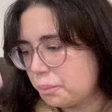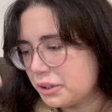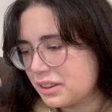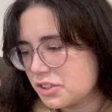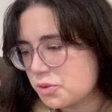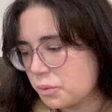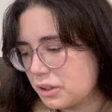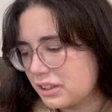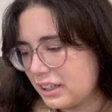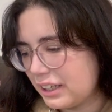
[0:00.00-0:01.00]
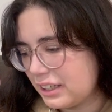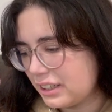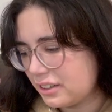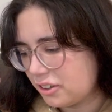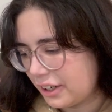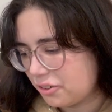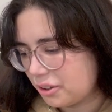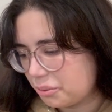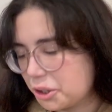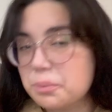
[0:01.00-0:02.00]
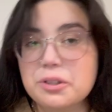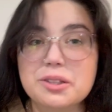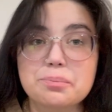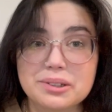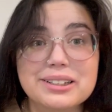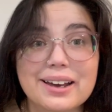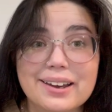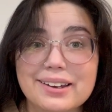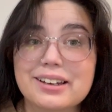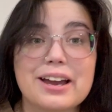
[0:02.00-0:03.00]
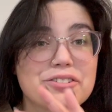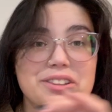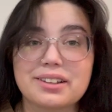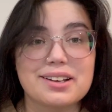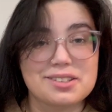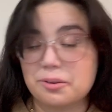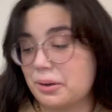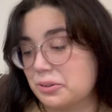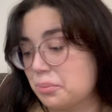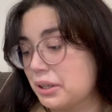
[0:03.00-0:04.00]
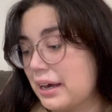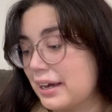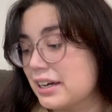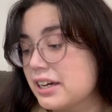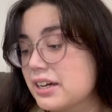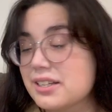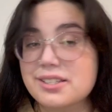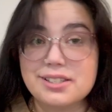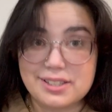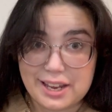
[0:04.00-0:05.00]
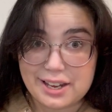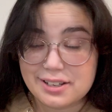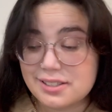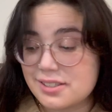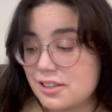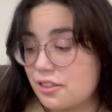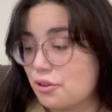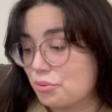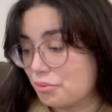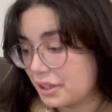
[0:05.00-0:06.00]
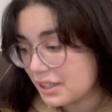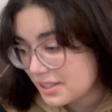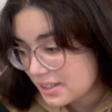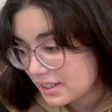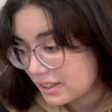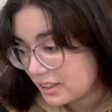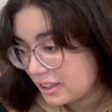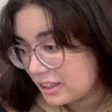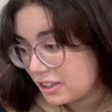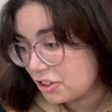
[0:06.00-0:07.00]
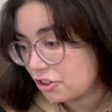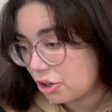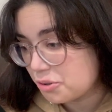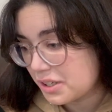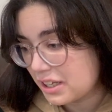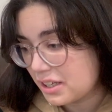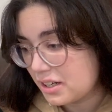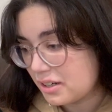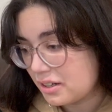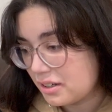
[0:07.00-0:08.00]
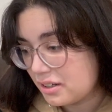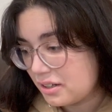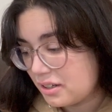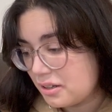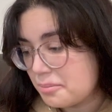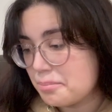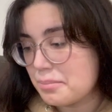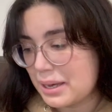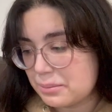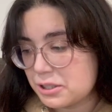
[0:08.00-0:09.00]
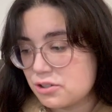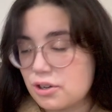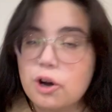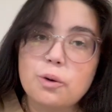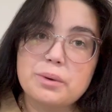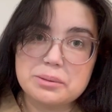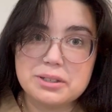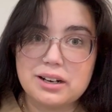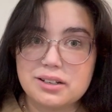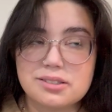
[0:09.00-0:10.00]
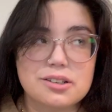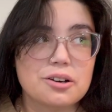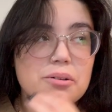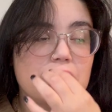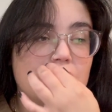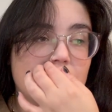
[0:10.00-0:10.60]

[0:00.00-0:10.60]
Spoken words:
put this one in. Okay, hold on. We're gonna put The Play. Everything that I said about The Play stands. The Risk goes in maybe so, maybe not so.